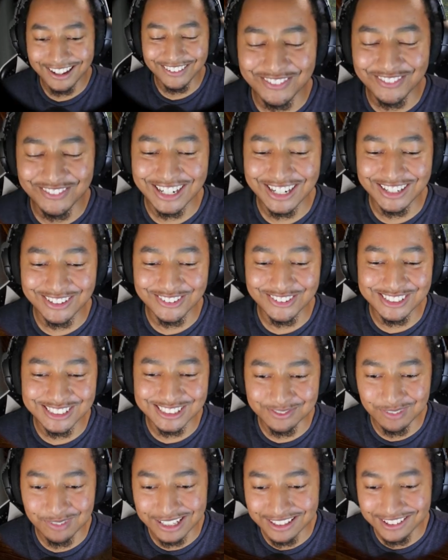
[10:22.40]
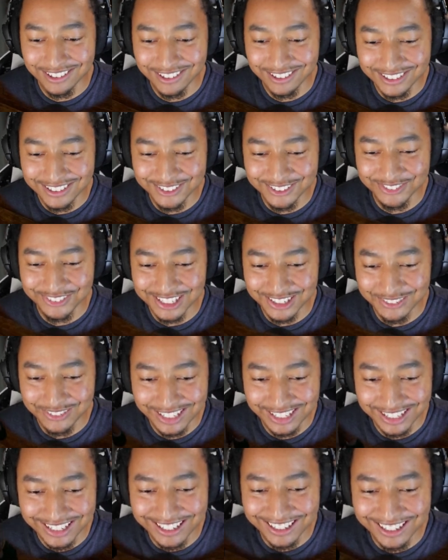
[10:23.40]
My dude just breathing hard as fuck in
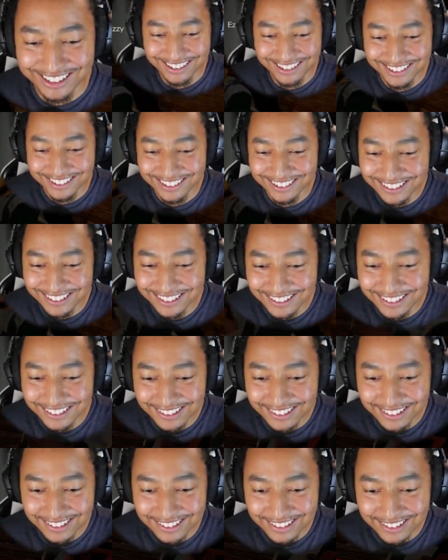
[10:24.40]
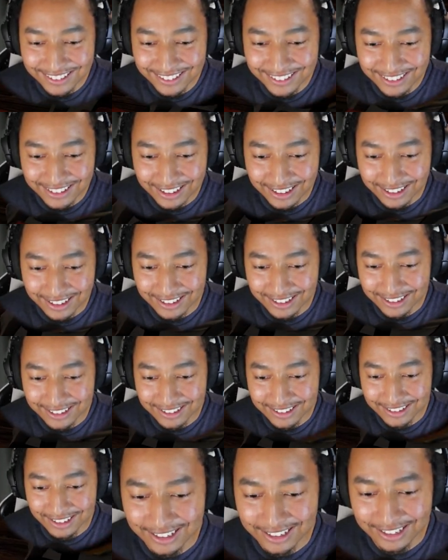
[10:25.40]
my ear. Hey. hey
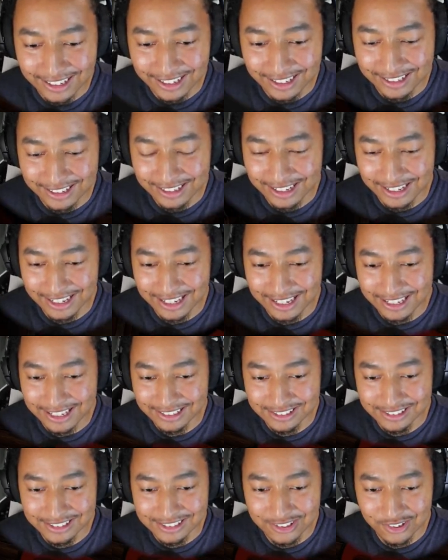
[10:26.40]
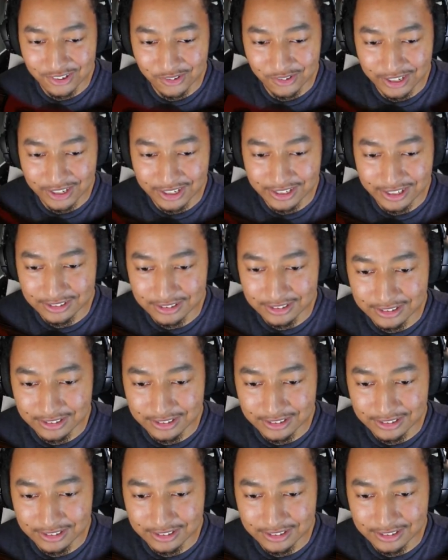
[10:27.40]
that, that head is crazy.